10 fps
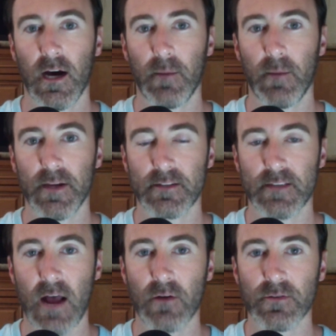It
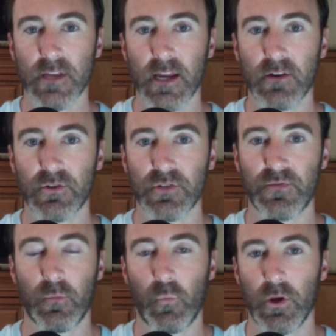sounds like,
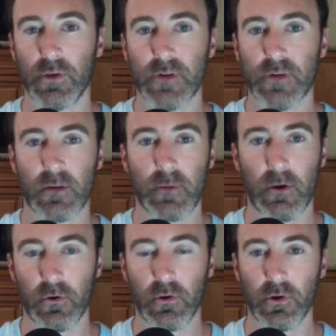just from what you talked
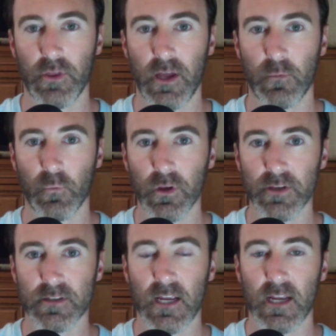about earlier, that
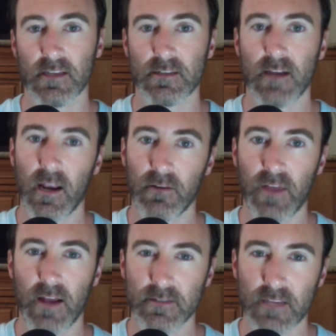real estate is kind
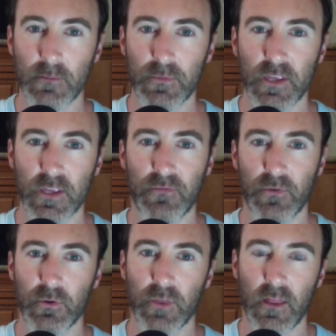of that same thing
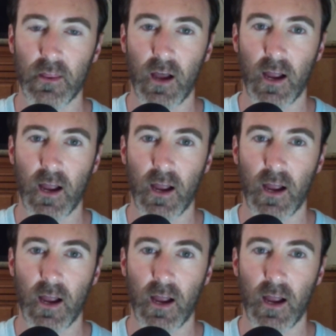for you, that